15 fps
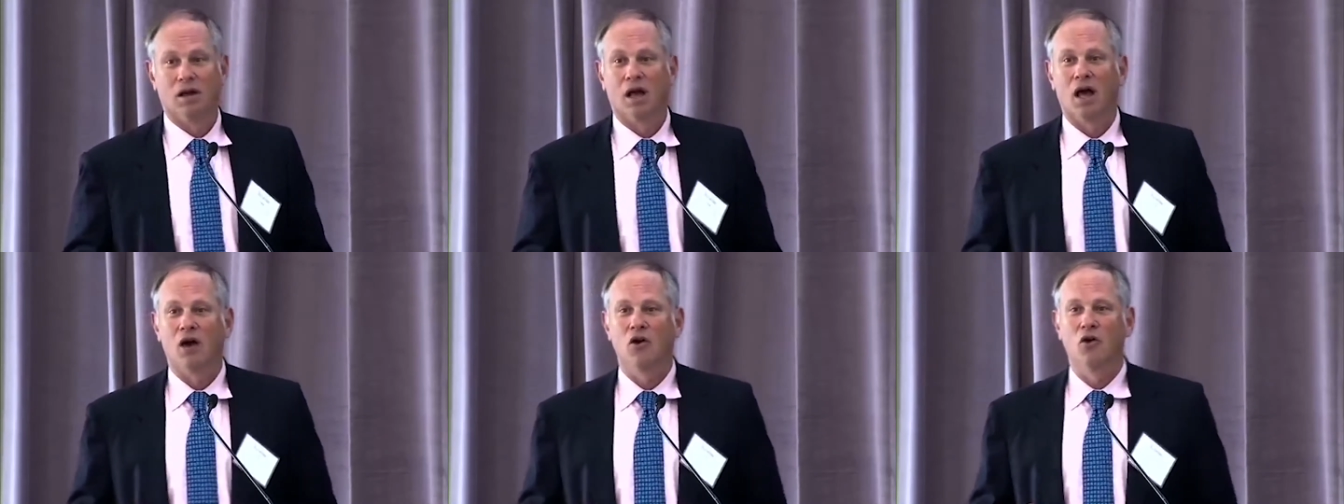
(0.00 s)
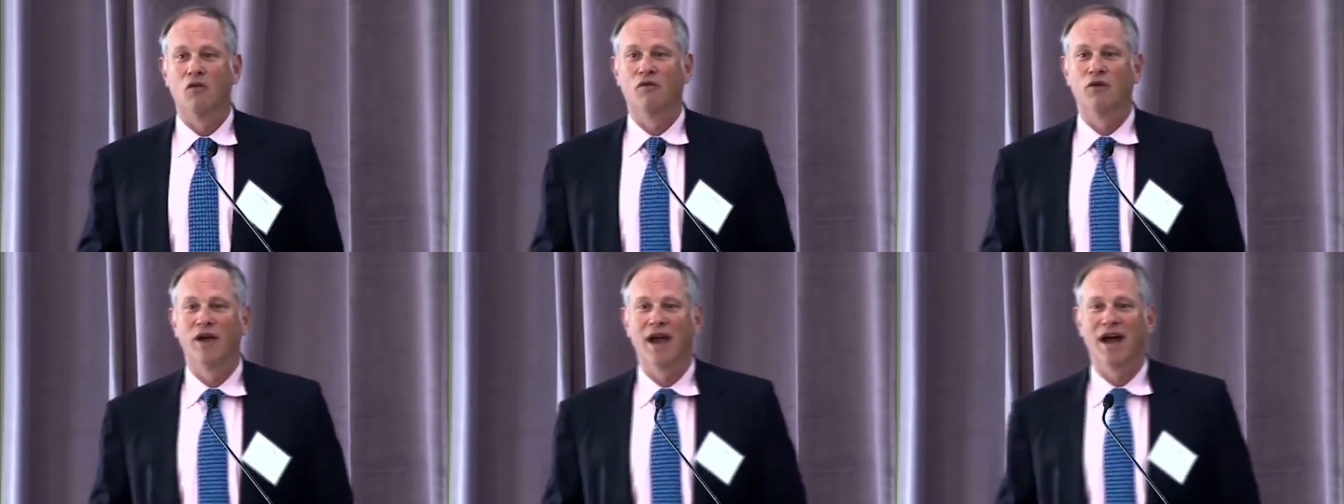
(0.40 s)
I don't know if
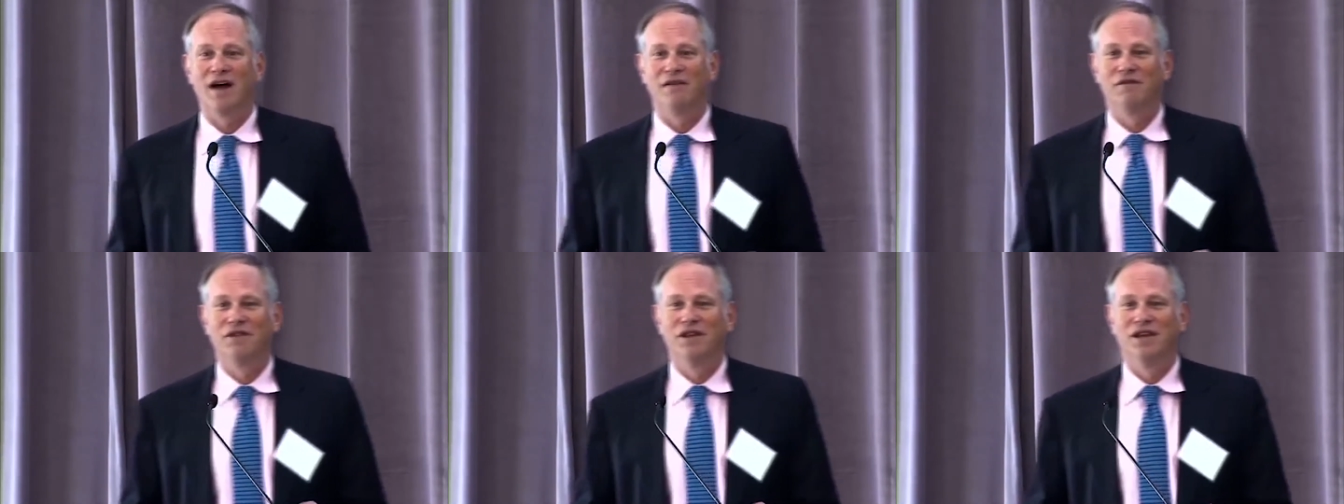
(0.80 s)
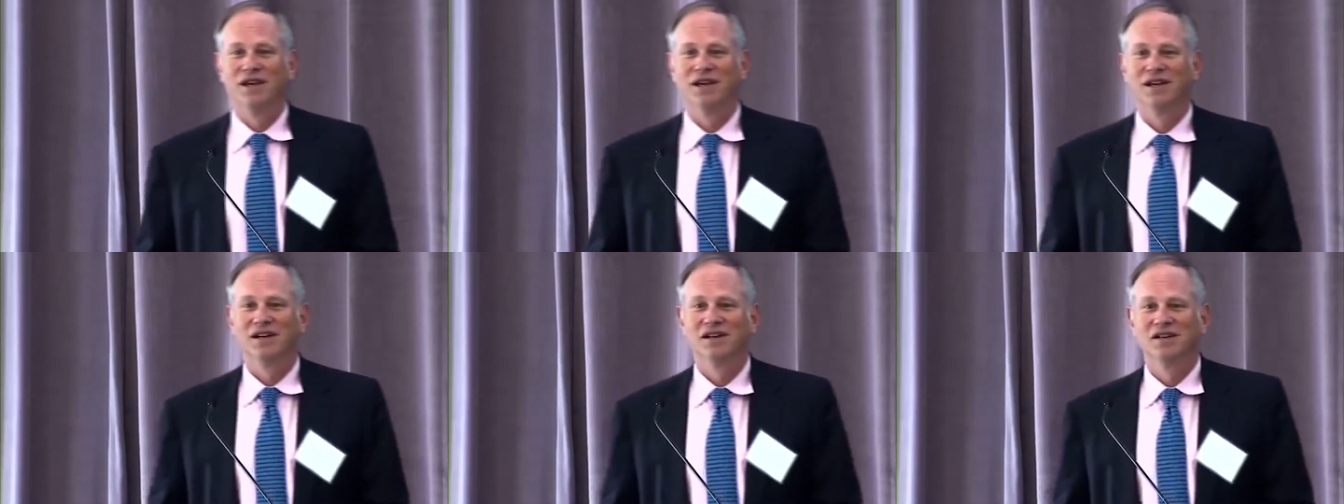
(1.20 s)
we have the
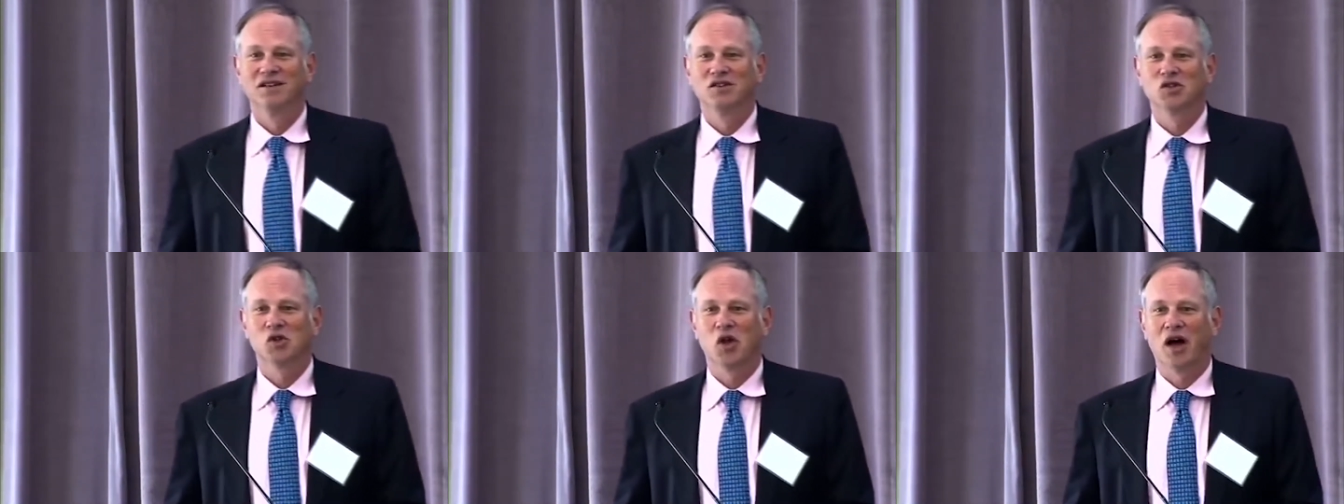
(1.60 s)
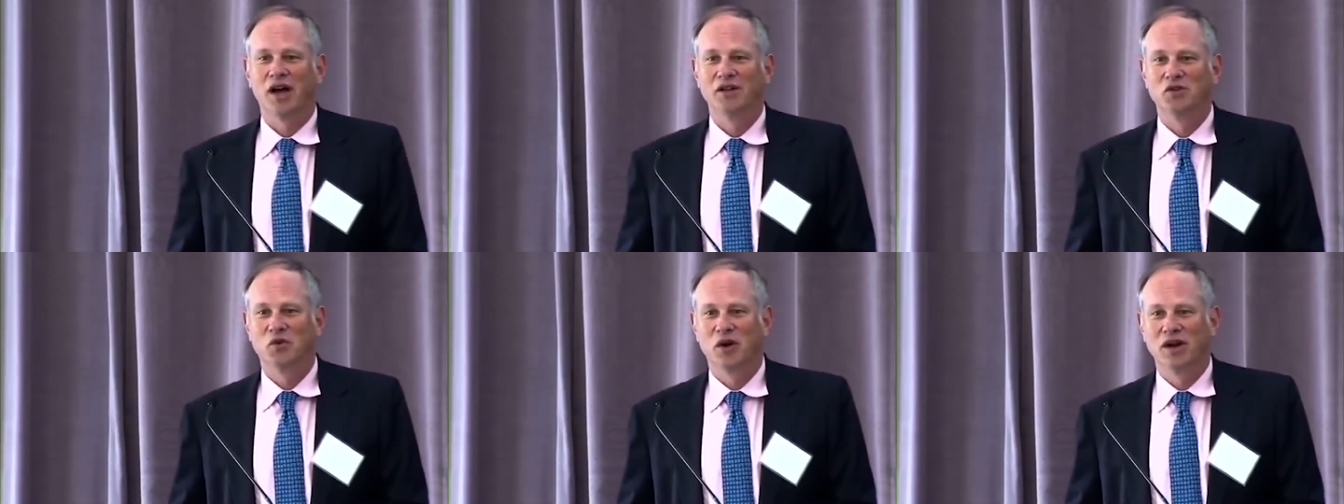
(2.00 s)

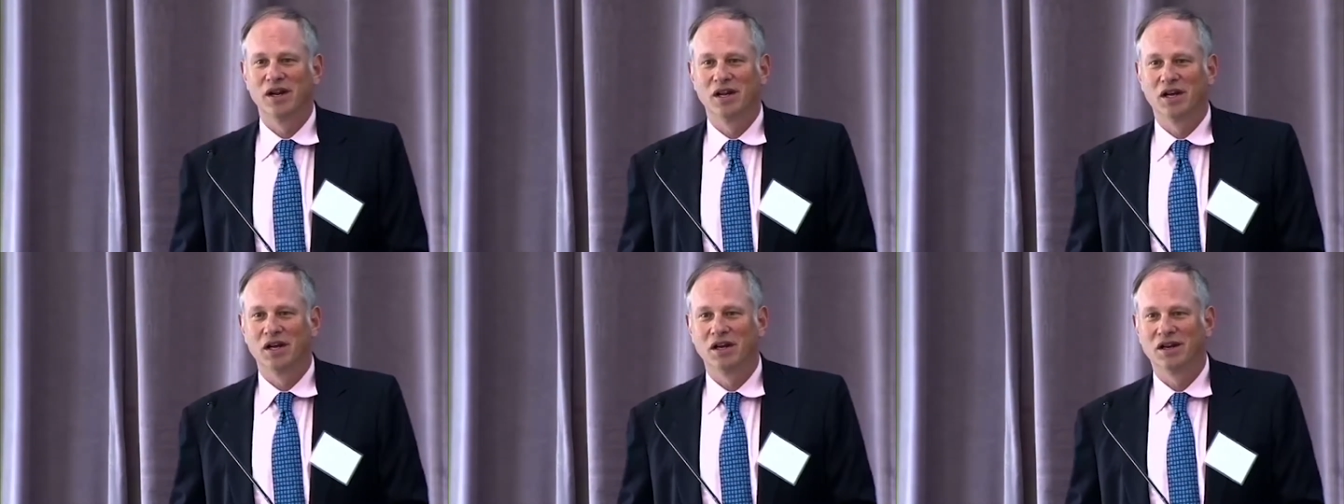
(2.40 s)
slides ready to